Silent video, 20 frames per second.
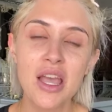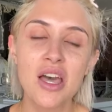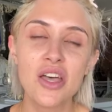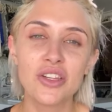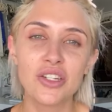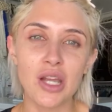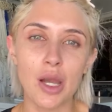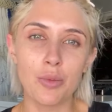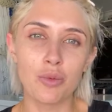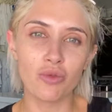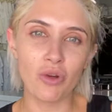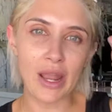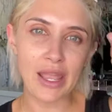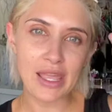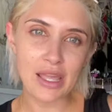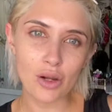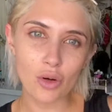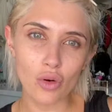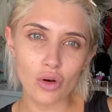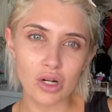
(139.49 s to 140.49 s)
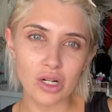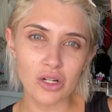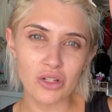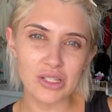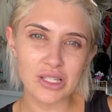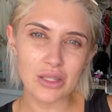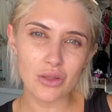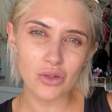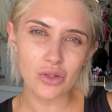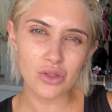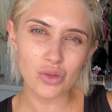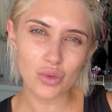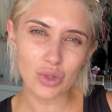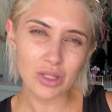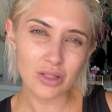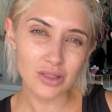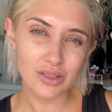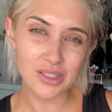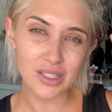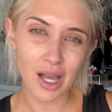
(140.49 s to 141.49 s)
top right-hand corner, you'll see those three
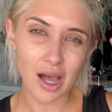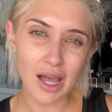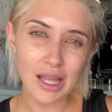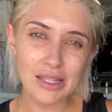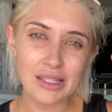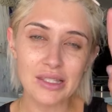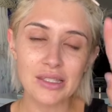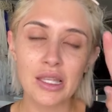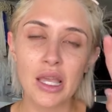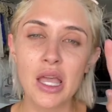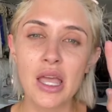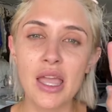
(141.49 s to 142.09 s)
little dots.